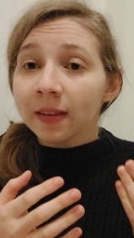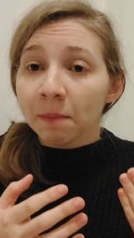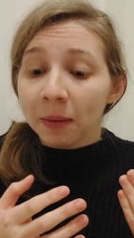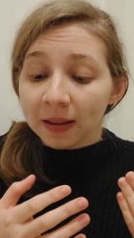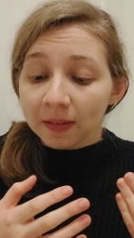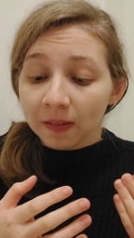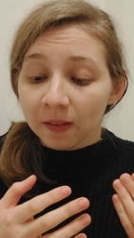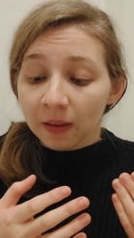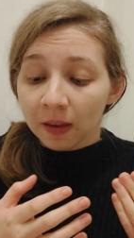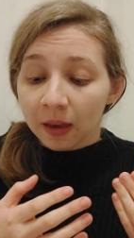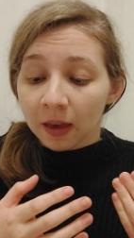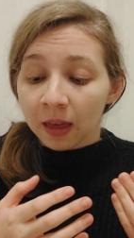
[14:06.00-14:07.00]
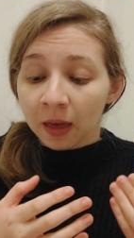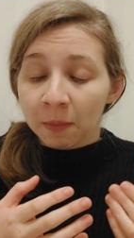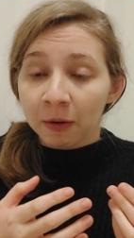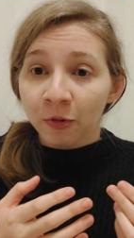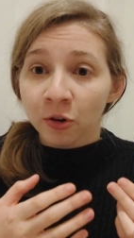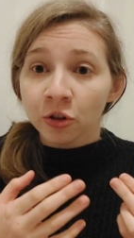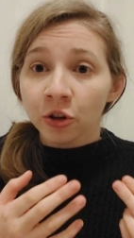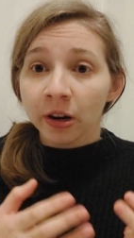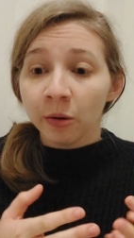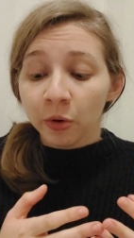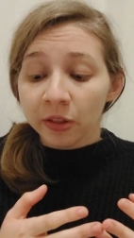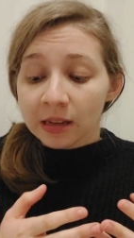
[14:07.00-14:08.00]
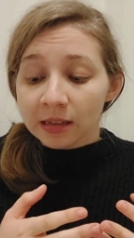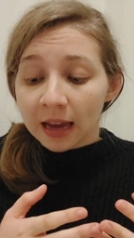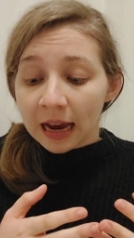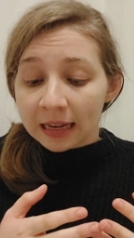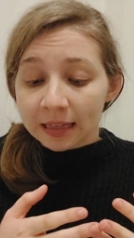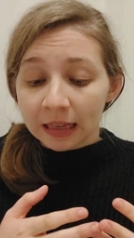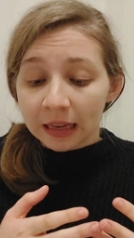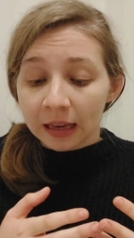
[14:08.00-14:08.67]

a bit before starting with this task.